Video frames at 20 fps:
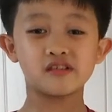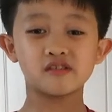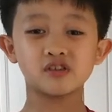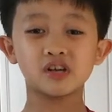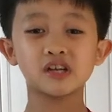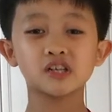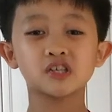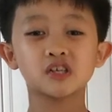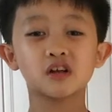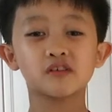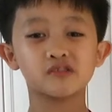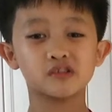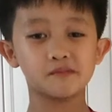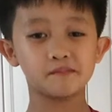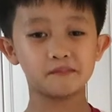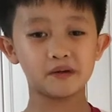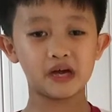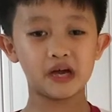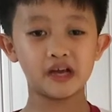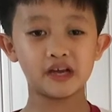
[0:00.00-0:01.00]
structure of the
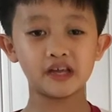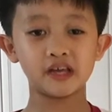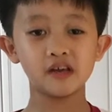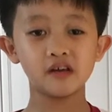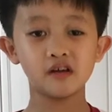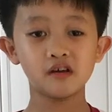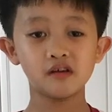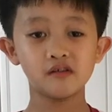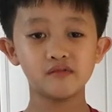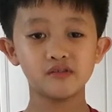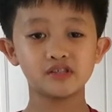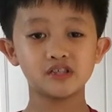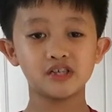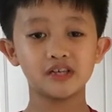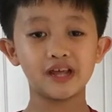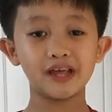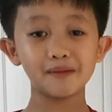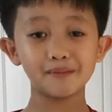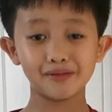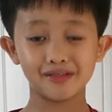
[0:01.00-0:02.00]
body, which
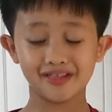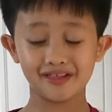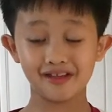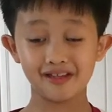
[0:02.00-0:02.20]
enables